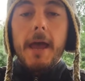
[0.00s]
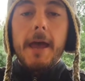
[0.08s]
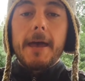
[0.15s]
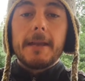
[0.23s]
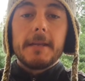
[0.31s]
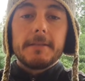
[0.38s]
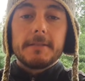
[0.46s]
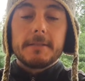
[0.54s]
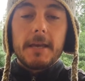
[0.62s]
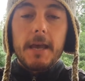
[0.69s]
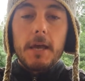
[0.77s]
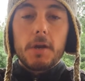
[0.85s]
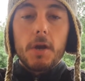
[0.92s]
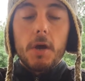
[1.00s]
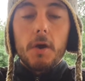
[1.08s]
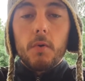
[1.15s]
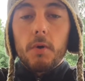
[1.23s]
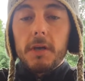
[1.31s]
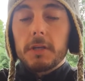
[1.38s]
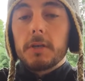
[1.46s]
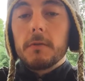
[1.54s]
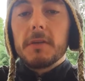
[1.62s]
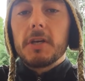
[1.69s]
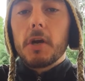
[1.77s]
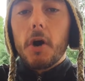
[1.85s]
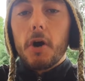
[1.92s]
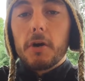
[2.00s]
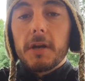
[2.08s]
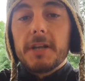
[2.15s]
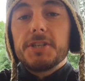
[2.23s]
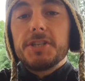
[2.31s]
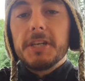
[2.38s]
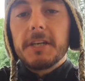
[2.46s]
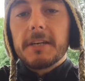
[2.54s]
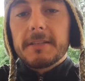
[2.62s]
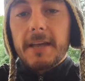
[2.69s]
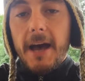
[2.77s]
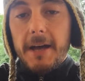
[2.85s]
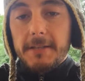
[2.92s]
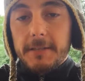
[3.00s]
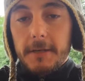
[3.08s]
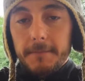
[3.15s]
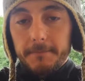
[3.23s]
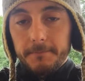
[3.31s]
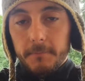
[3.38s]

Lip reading: and in Zen, it could be called shikantaza.